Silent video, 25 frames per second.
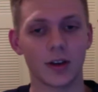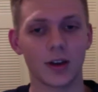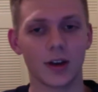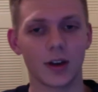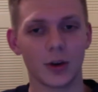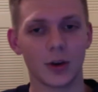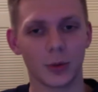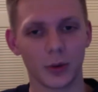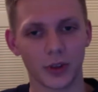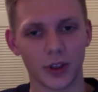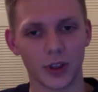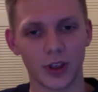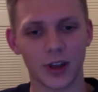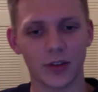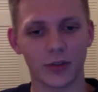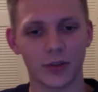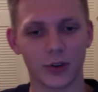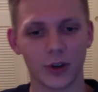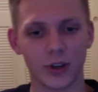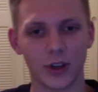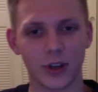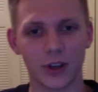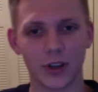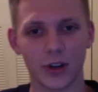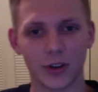with
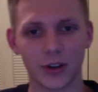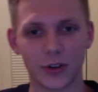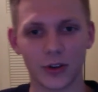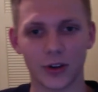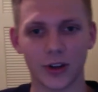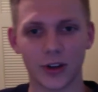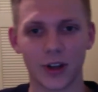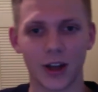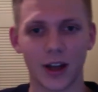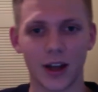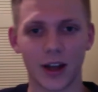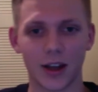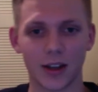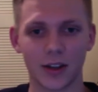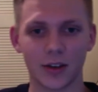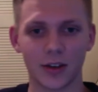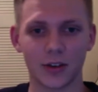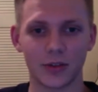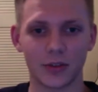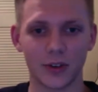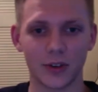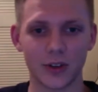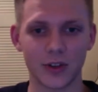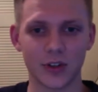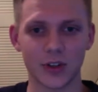every other guy in the
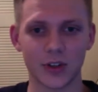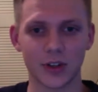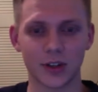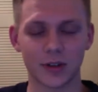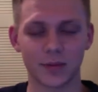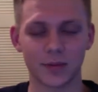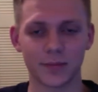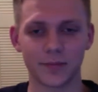division,